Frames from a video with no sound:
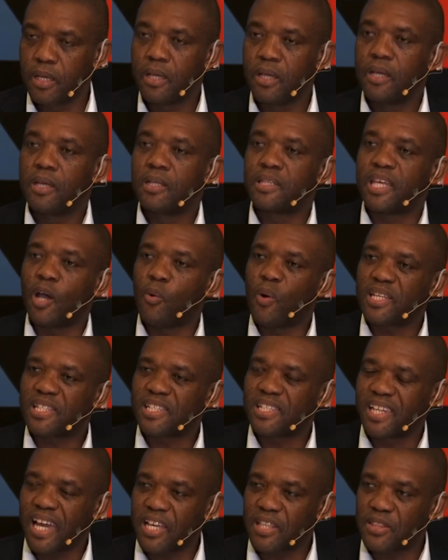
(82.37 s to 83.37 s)
There was
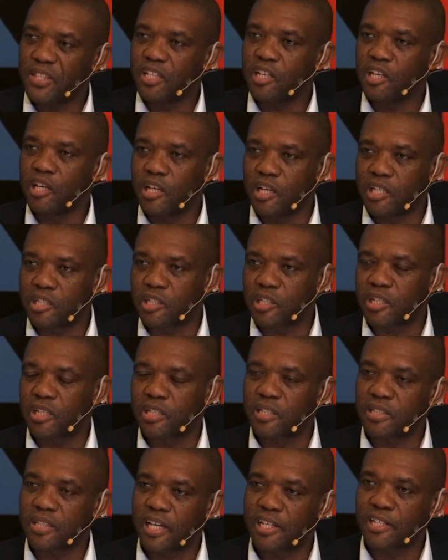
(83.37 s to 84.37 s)
nothing
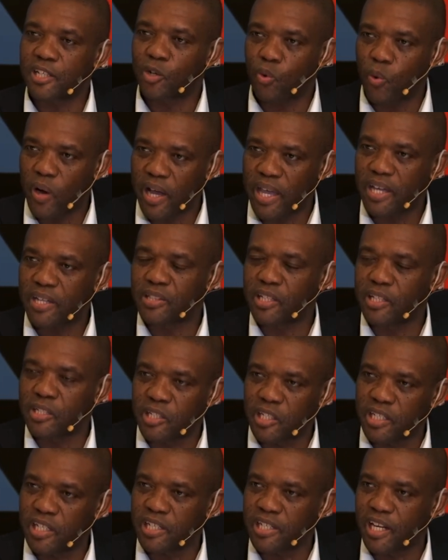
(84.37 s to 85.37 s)
urgent that required the
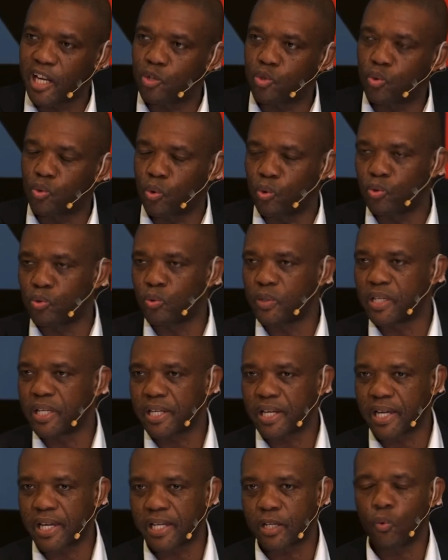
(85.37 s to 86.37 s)
general to go to
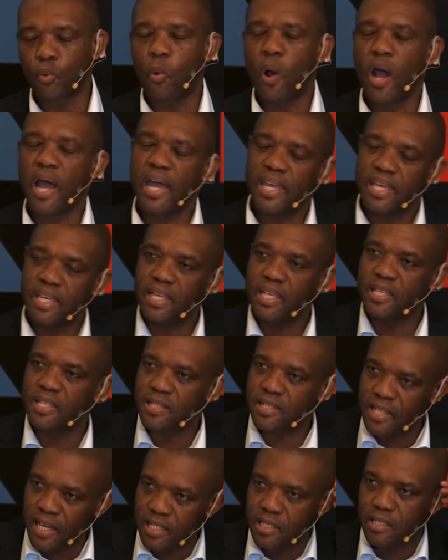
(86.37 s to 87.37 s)
Iran. Why is
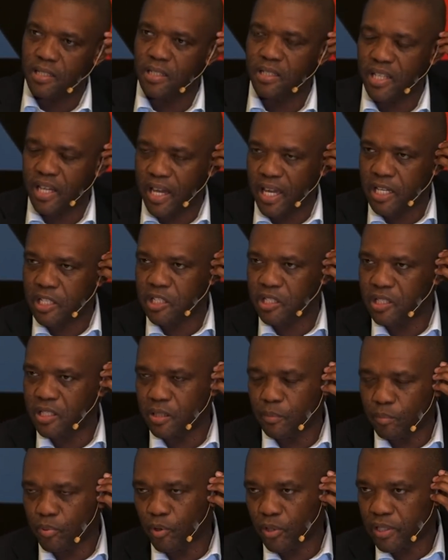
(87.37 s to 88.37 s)
that interaction
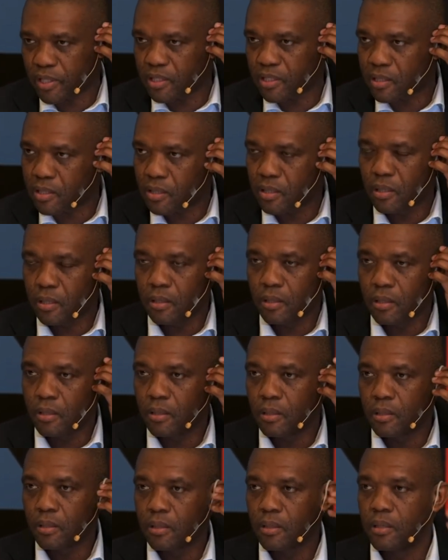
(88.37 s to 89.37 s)
important?
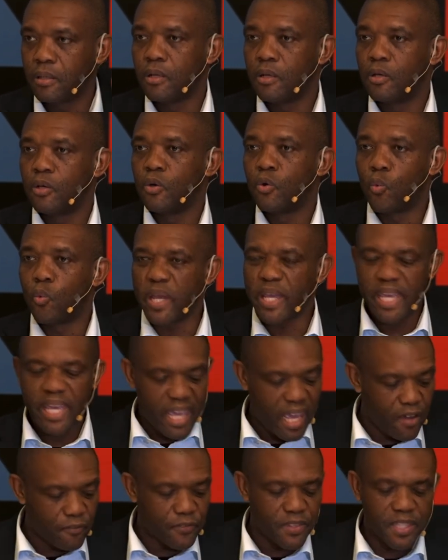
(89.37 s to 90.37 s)
We
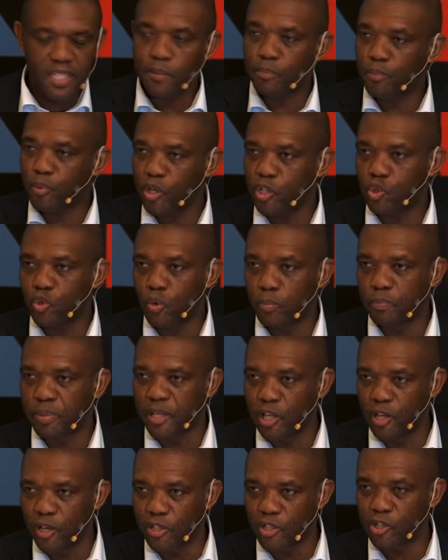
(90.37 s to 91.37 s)
have $3.2
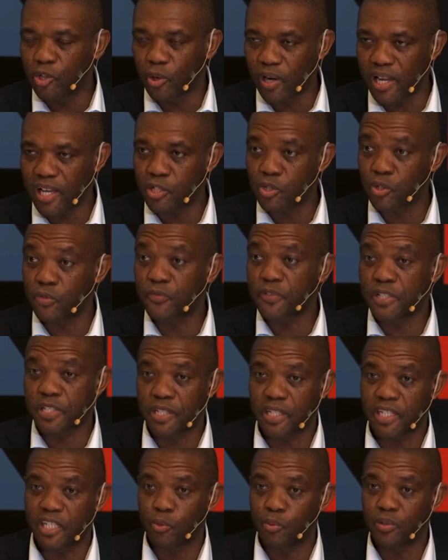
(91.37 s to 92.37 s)
billion of
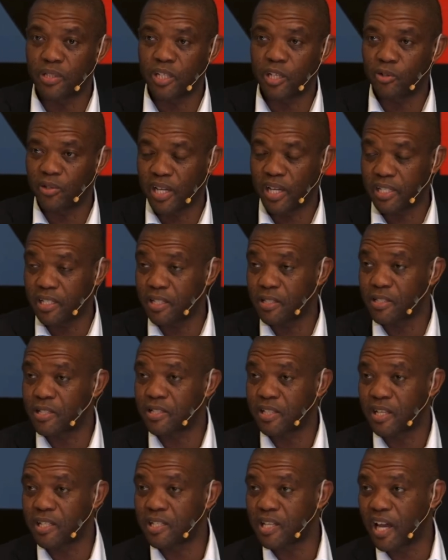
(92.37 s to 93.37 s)
trade with the United
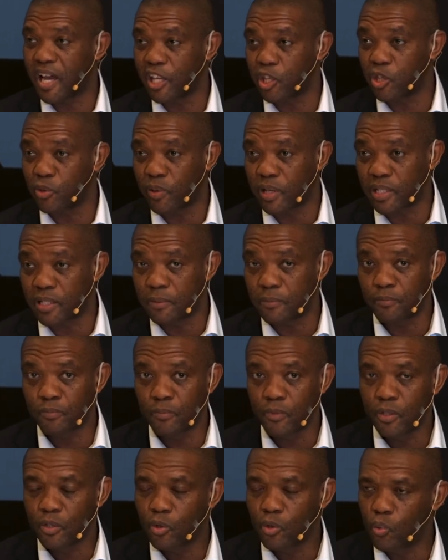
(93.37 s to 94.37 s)
States annually.
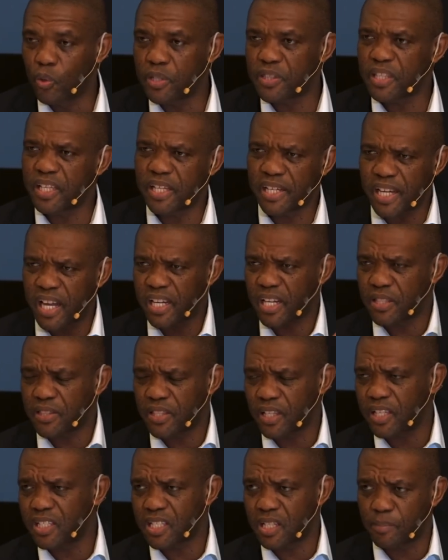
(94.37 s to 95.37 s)
With Iran, I
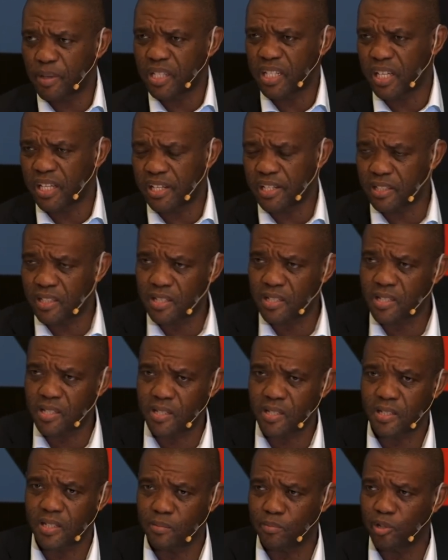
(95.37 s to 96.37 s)
think it's about
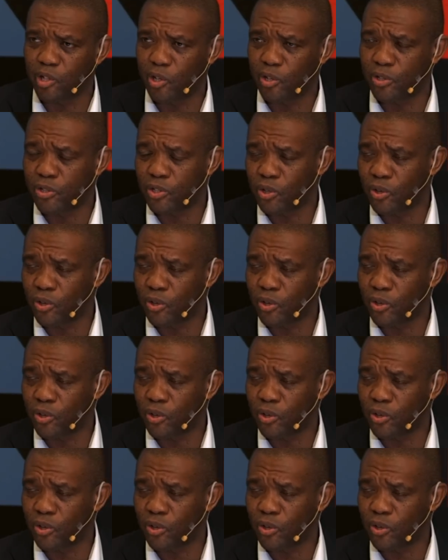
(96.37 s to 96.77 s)
$160 million.